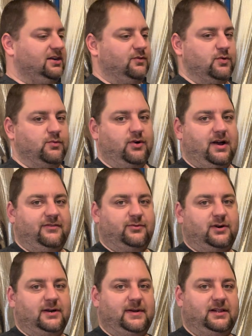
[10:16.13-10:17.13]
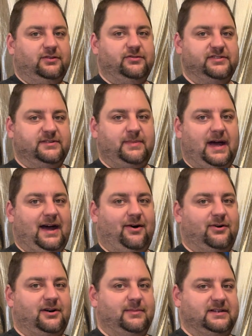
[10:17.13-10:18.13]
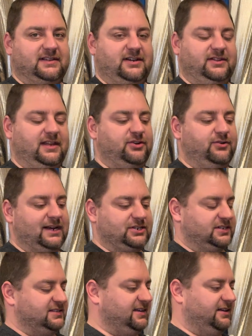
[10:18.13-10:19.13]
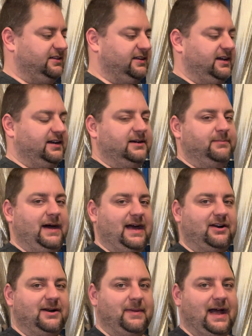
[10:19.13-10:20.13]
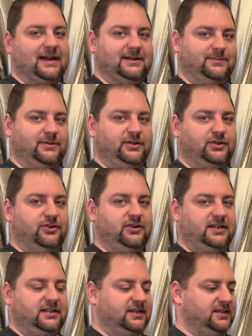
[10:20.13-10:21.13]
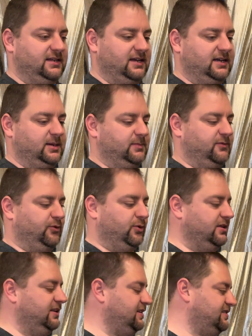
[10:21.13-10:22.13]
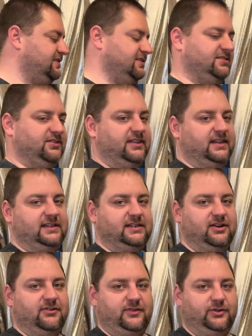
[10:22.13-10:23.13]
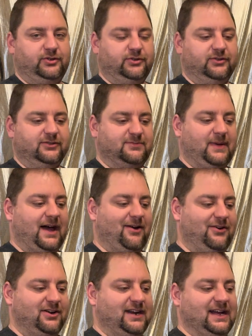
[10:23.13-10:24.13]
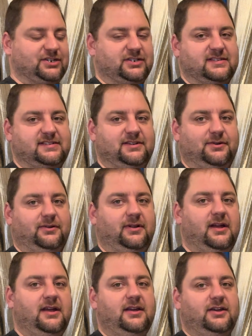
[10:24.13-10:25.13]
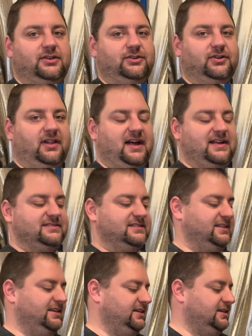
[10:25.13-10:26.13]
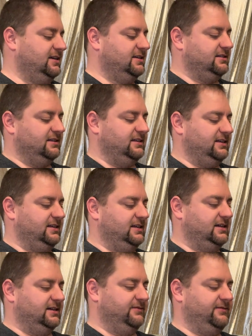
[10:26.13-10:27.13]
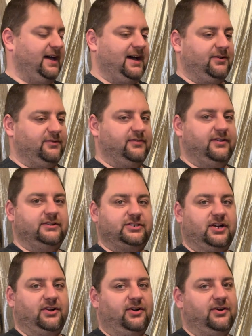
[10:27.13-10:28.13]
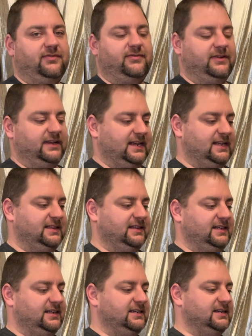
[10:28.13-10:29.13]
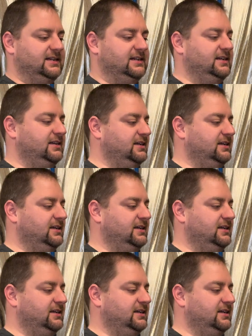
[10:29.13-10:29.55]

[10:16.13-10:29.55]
we won't have to worry about losing power, because they do actually sell a battery backup unit for this, so that, you know, if you do lose power, you can actually still utilize the valve shutoff in the